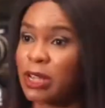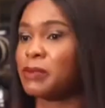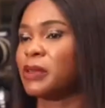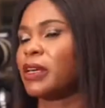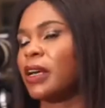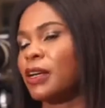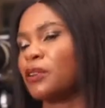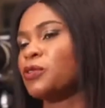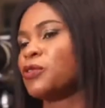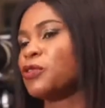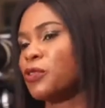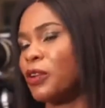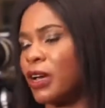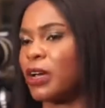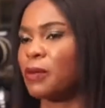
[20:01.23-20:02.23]
Kanu
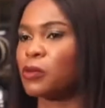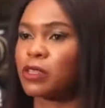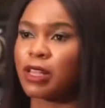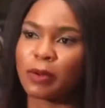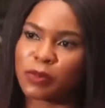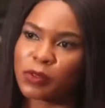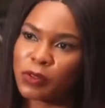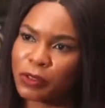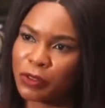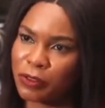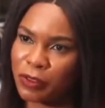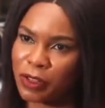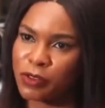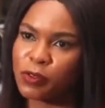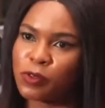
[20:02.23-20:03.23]
trial must happen on the
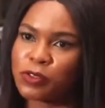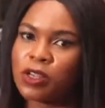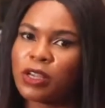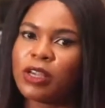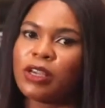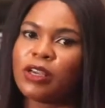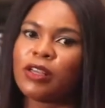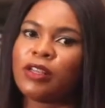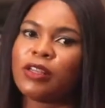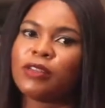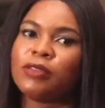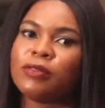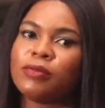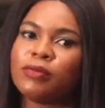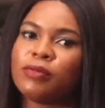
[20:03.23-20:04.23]
fair note.
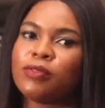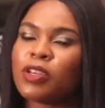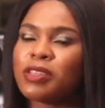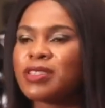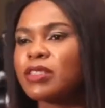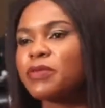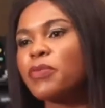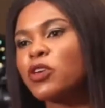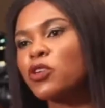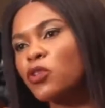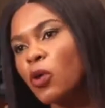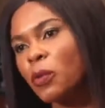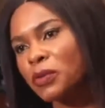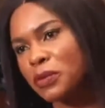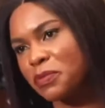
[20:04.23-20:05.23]
Does this make you
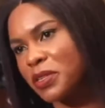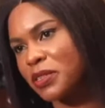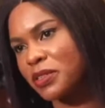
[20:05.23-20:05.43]
optimistic?